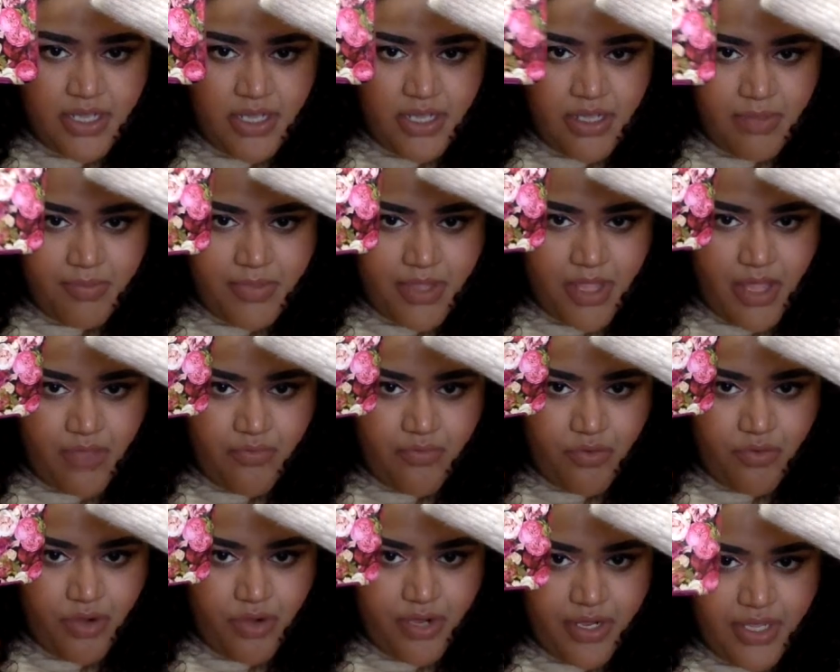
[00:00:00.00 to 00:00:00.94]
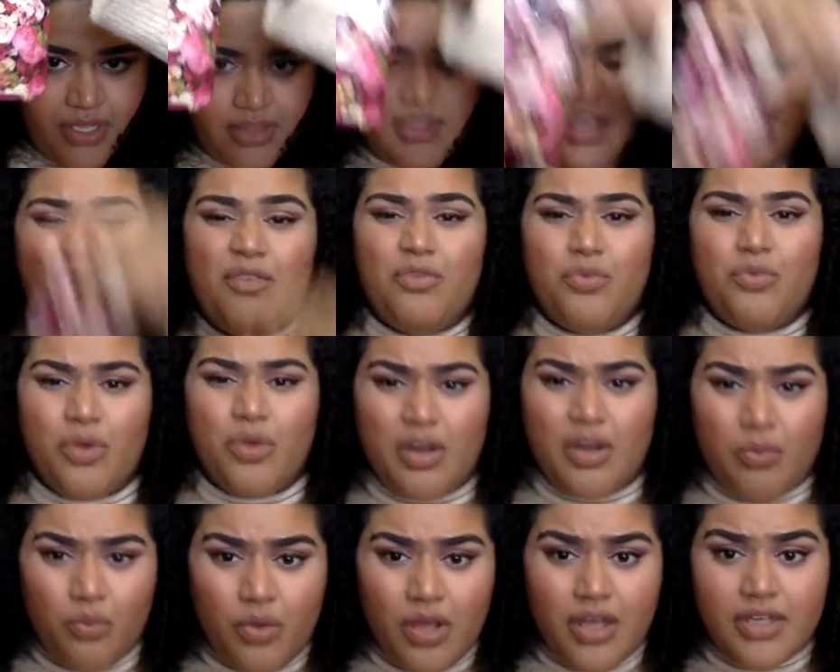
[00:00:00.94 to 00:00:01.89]
um, cover on it that everyone
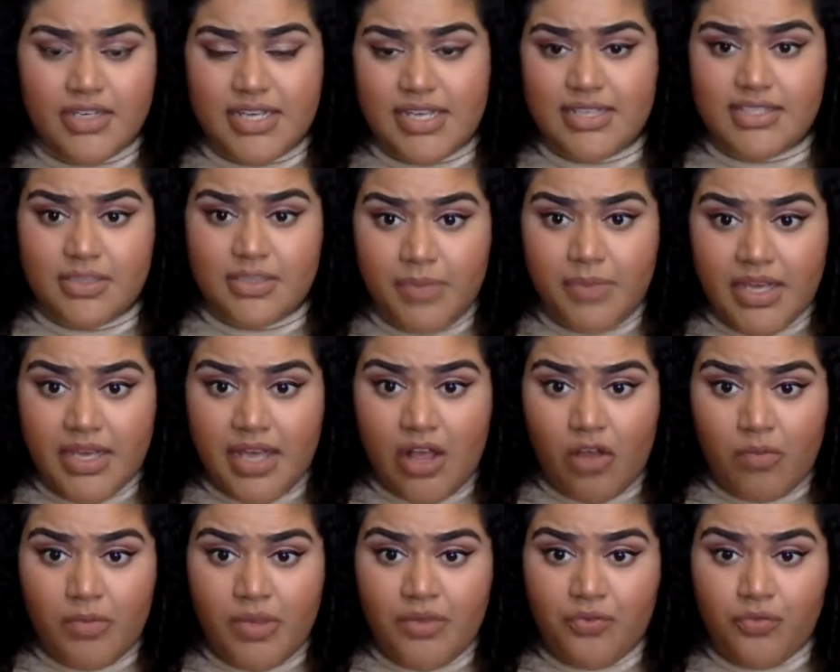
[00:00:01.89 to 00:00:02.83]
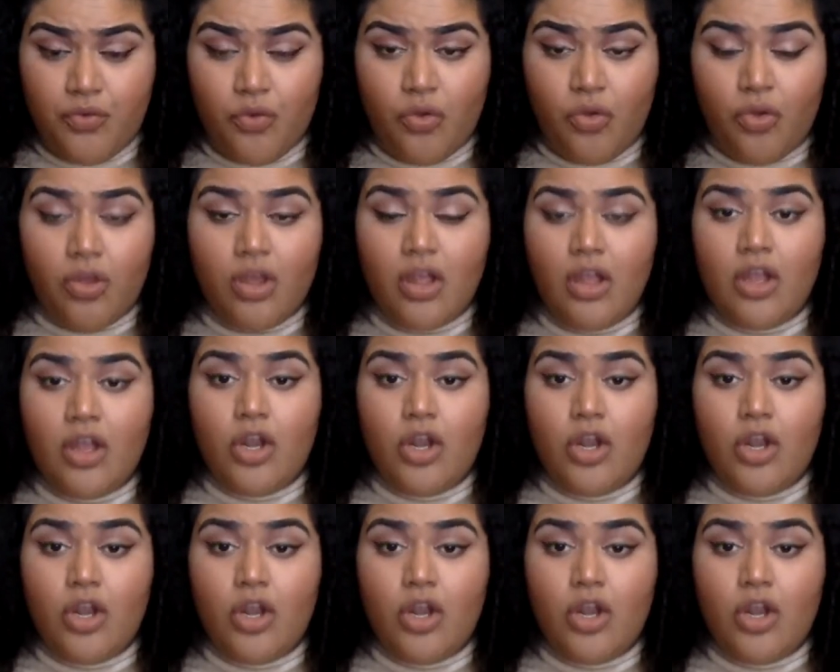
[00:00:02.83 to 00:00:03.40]
at work takes the mick out of me for.